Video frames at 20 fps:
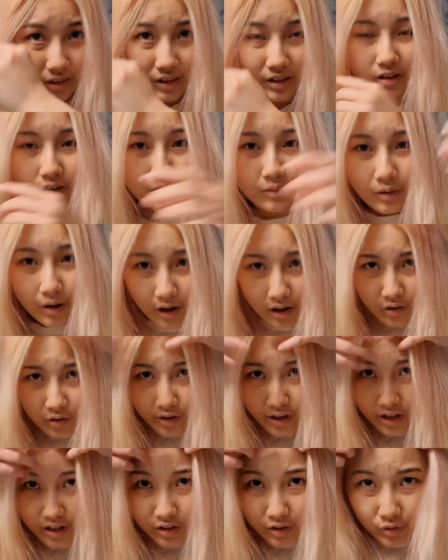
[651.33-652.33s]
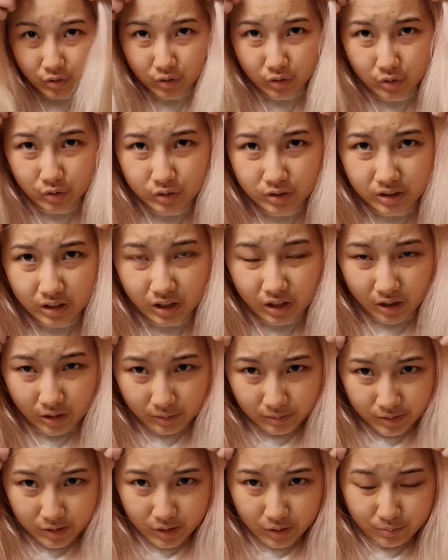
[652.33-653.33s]
And I don't hate the roots.
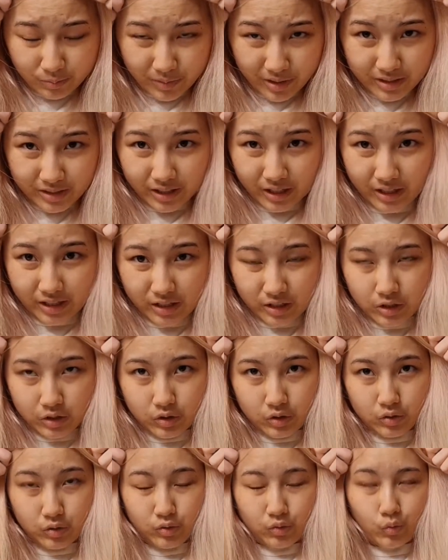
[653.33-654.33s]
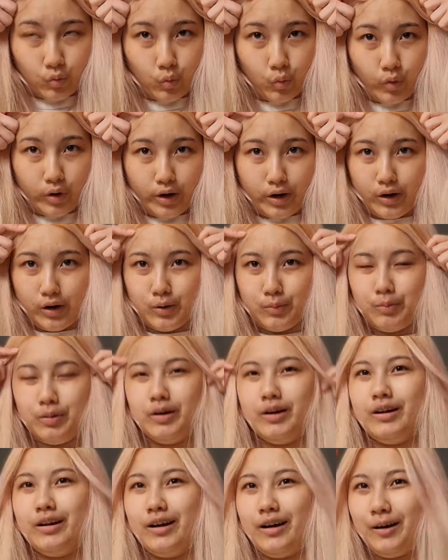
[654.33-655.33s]
Some may say it's weird,
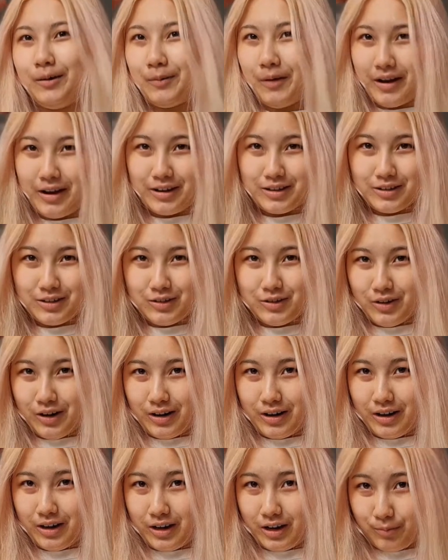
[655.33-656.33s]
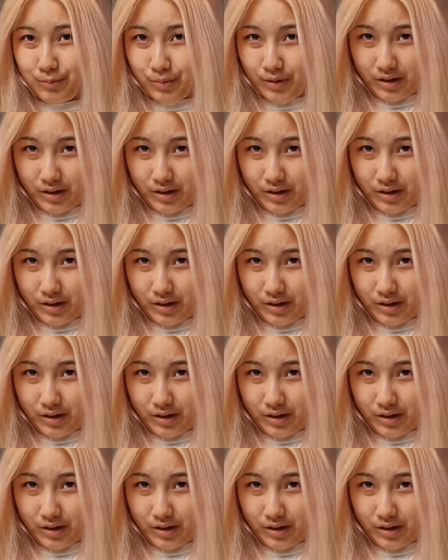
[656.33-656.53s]
but I actually do not hate it.